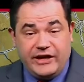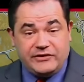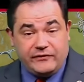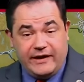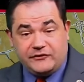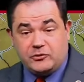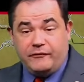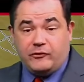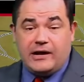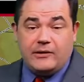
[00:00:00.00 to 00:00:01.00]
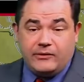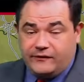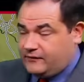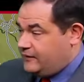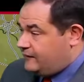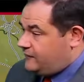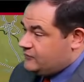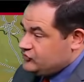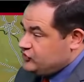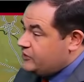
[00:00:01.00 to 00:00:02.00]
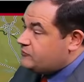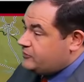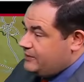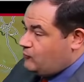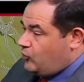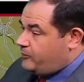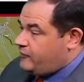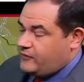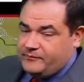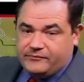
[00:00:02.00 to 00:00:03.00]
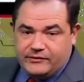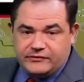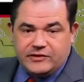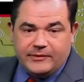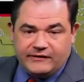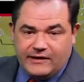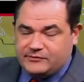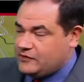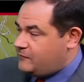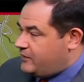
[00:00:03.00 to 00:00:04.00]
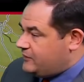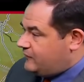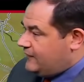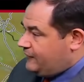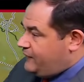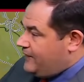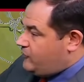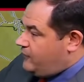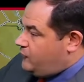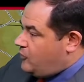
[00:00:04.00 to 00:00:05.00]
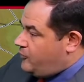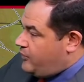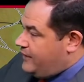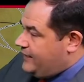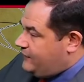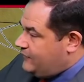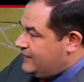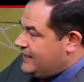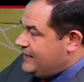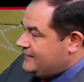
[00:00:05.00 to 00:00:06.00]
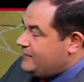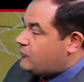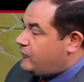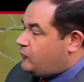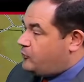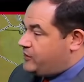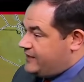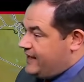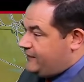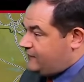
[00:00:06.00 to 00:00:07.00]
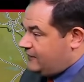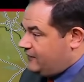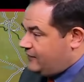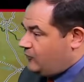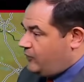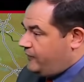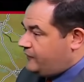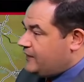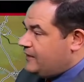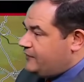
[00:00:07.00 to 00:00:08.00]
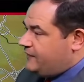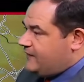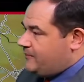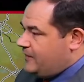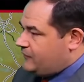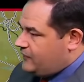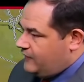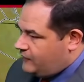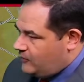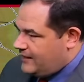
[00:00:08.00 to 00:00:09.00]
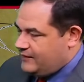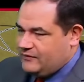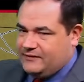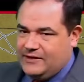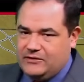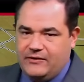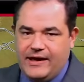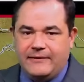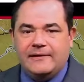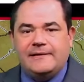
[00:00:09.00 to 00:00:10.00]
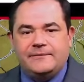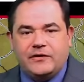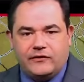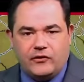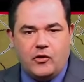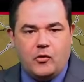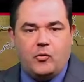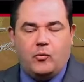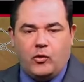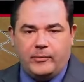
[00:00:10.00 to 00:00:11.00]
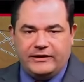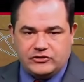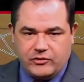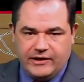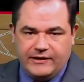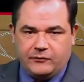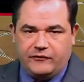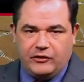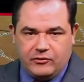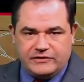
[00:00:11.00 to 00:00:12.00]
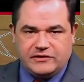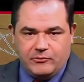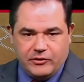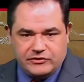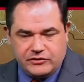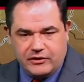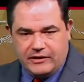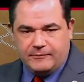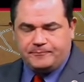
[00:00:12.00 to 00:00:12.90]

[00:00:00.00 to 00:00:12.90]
over the last 24 hours, it's generally warmer. There's some exceptions, but you can see it's 5 degrees warmer in Anniston, 10 degrees warmer in Gadsden than it was this time yesterday. So we kind of continue that slow warming trend as we've increased the moisture and